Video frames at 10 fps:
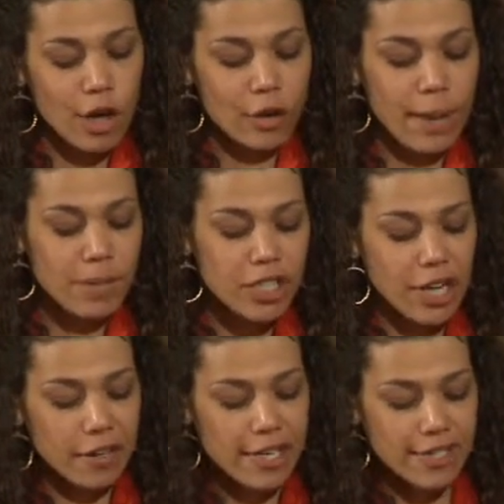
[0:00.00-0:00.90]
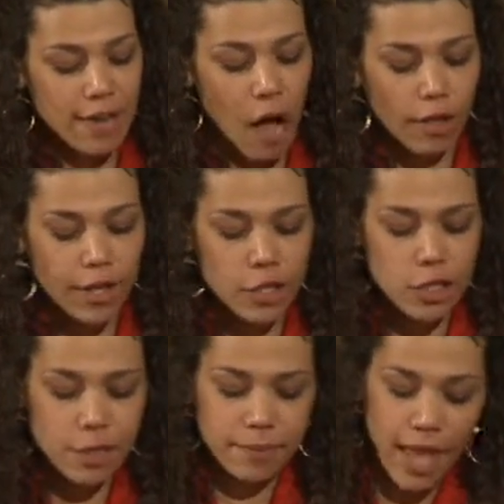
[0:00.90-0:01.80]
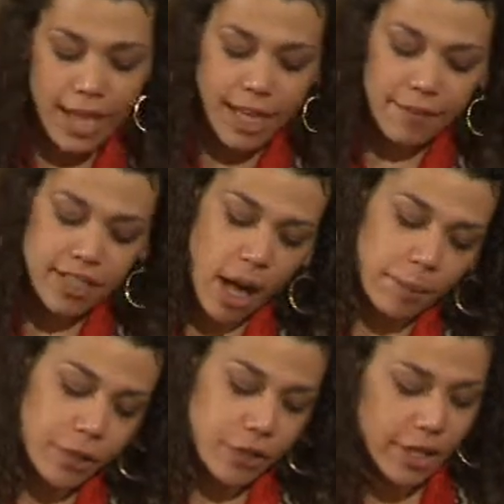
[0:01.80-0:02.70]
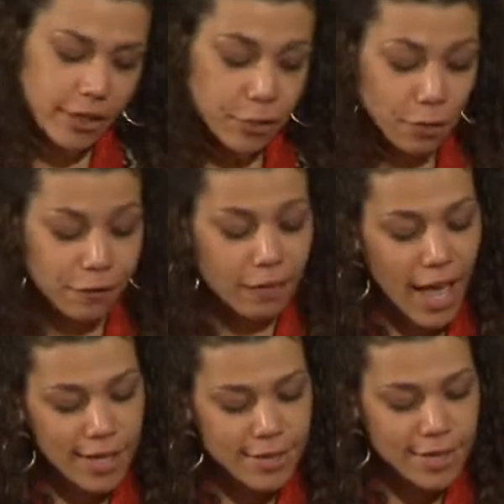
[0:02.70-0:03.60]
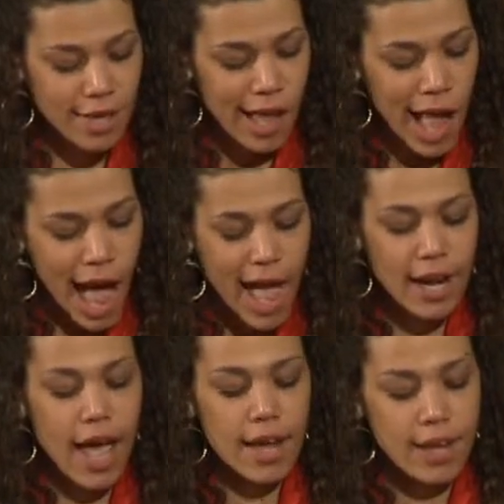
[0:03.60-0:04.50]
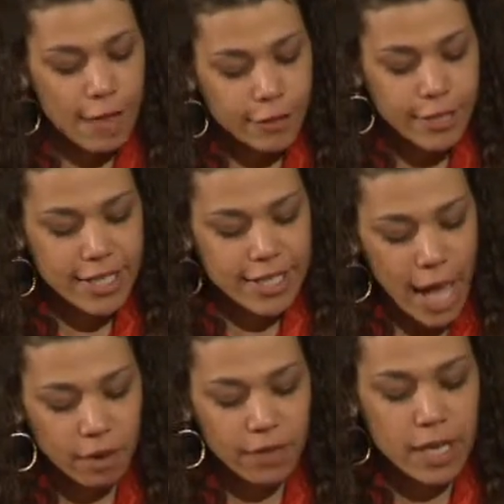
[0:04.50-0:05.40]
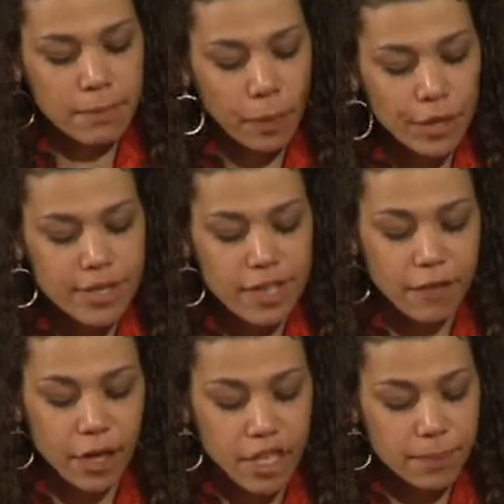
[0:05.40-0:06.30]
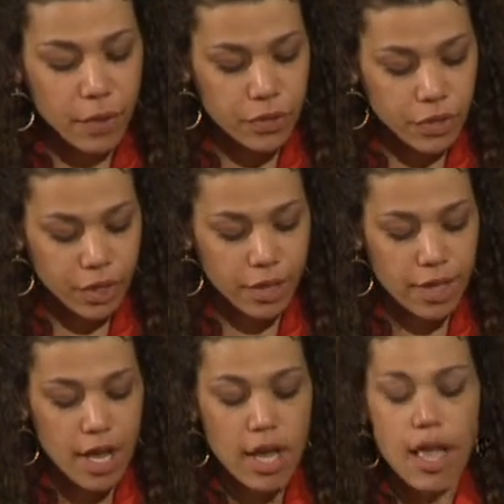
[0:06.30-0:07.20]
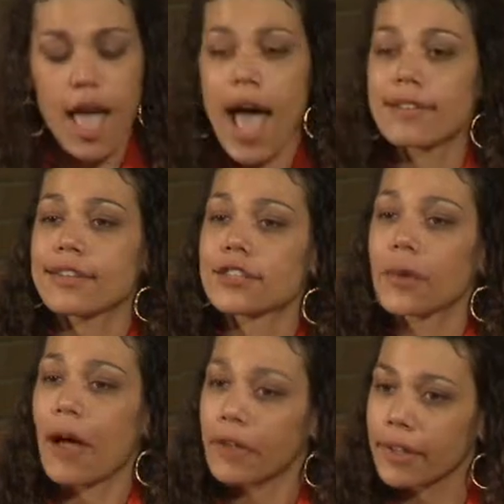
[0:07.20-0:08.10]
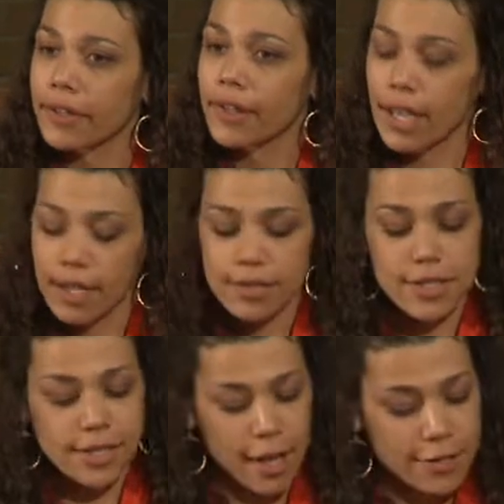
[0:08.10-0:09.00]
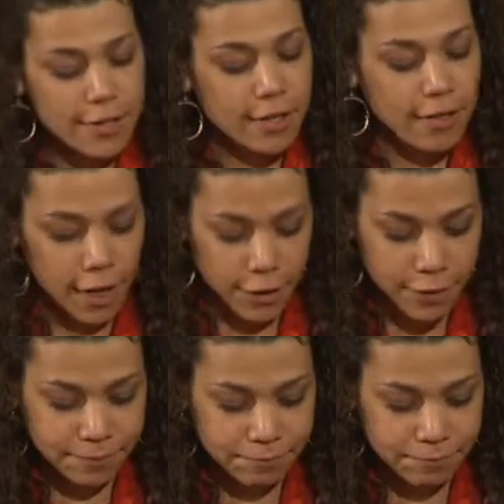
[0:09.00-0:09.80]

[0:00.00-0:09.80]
Grandpa shared his knowledge and gave us opportunity to reflect and never discounted the importance of our exposure, as he so eloquently discussed in a letter,